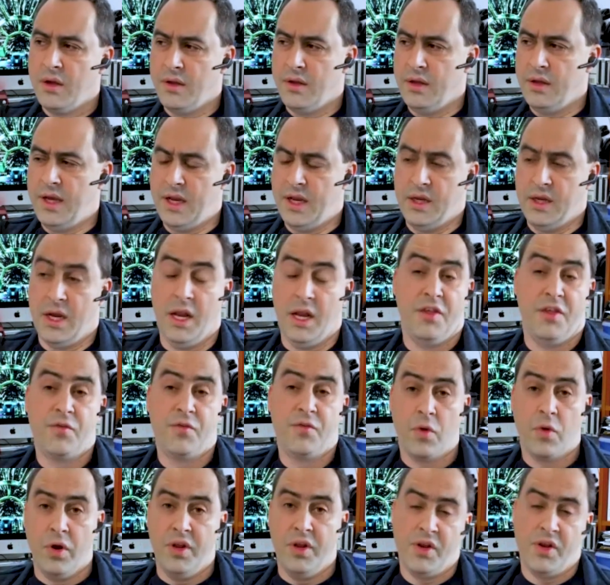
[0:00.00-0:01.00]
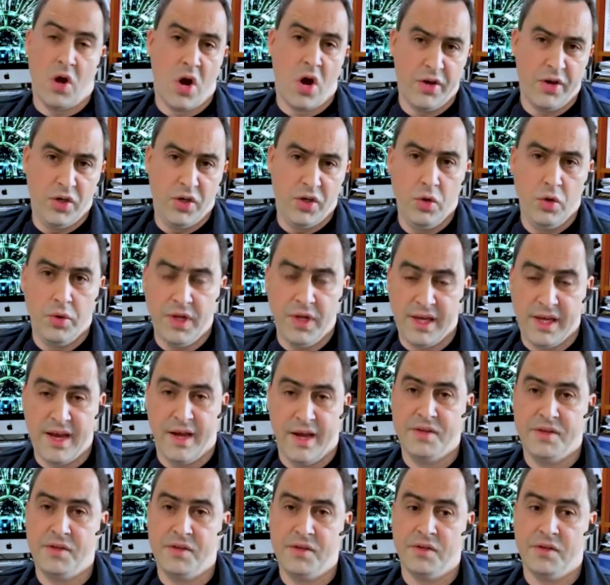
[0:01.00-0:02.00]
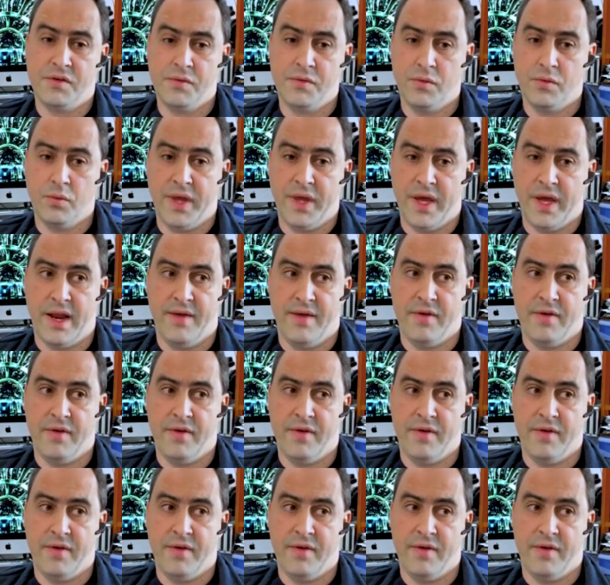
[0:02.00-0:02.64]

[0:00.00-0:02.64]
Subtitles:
getting thrown into high acuity cases without